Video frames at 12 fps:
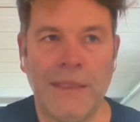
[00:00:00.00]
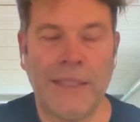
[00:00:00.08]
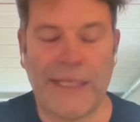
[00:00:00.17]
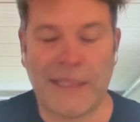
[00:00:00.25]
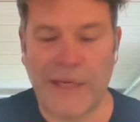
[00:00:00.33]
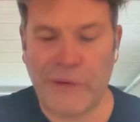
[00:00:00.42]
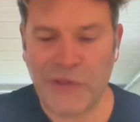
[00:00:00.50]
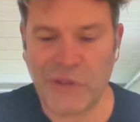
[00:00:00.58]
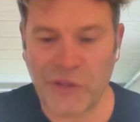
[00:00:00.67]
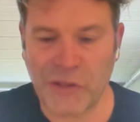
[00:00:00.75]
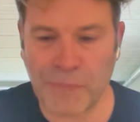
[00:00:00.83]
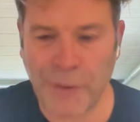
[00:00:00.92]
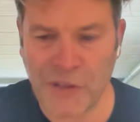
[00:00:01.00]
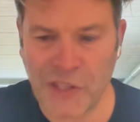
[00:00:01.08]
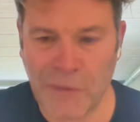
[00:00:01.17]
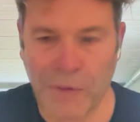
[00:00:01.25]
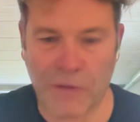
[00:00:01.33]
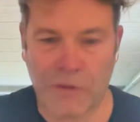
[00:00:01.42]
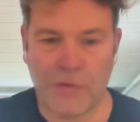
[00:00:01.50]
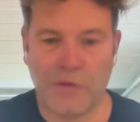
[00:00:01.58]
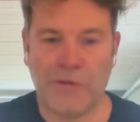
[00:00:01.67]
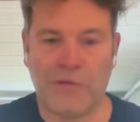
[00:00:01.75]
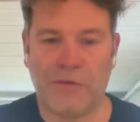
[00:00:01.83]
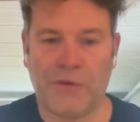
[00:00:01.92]
Eclair is responsible
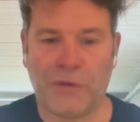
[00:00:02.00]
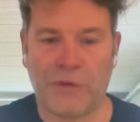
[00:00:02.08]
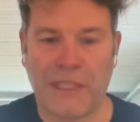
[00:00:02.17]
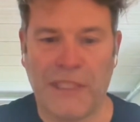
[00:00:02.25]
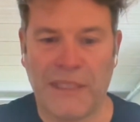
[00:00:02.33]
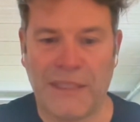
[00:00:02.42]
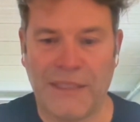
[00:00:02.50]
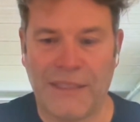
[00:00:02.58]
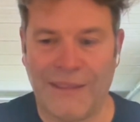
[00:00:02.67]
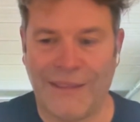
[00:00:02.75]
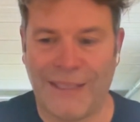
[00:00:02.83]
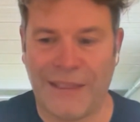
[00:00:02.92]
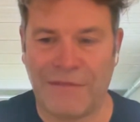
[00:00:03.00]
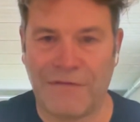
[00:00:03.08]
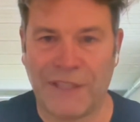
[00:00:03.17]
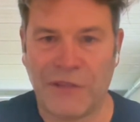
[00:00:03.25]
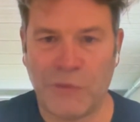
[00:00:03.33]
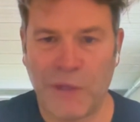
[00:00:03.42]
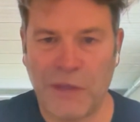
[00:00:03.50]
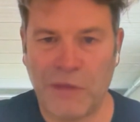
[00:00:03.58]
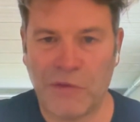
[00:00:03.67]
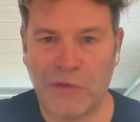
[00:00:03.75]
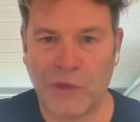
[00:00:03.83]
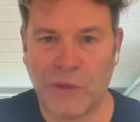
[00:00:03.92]
for the inventory
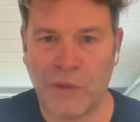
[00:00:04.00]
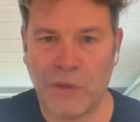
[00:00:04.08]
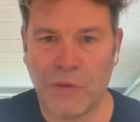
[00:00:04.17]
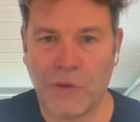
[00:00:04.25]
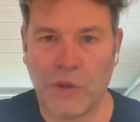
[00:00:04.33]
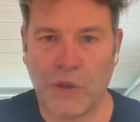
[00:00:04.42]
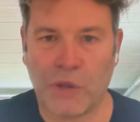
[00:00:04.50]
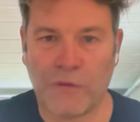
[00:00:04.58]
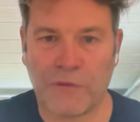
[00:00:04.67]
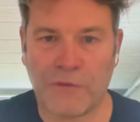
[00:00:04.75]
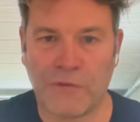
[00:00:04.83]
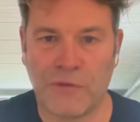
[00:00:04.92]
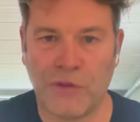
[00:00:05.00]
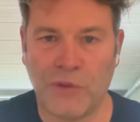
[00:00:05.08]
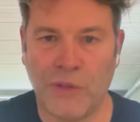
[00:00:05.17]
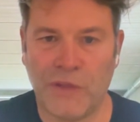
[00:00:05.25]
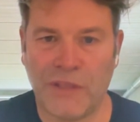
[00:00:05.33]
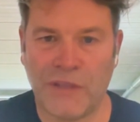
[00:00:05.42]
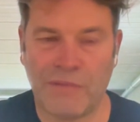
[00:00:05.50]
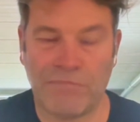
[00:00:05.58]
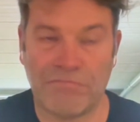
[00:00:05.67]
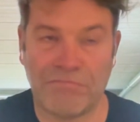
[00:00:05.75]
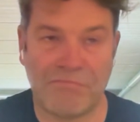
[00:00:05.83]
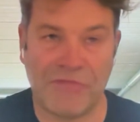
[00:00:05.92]
control of
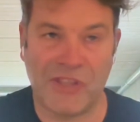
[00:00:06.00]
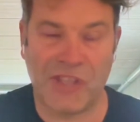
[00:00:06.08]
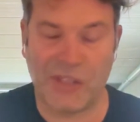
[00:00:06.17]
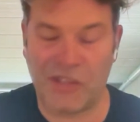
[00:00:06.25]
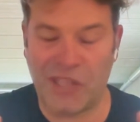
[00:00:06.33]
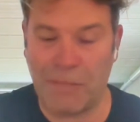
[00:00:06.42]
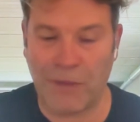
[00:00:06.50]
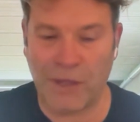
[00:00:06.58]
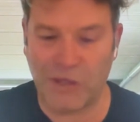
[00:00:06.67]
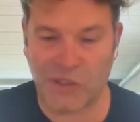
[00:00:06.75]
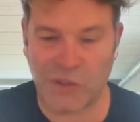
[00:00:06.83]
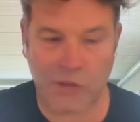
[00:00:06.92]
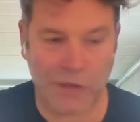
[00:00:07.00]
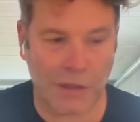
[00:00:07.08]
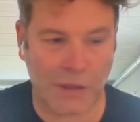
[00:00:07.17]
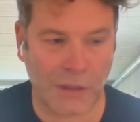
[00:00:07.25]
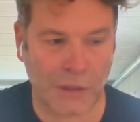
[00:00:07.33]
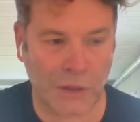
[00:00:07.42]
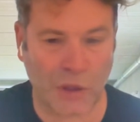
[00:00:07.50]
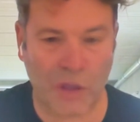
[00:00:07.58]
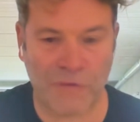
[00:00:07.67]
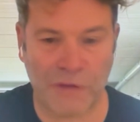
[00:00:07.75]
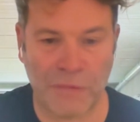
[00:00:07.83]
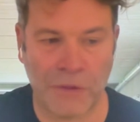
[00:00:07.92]
260 plus
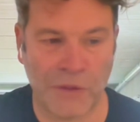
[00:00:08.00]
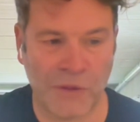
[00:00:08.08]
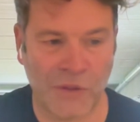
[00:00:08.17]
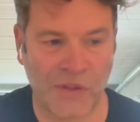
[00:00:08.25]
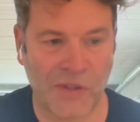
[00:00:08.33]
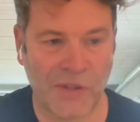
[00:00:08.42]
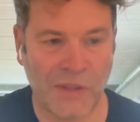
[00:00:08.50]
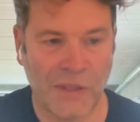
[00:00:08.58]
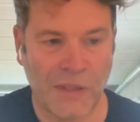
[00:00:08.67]
of the most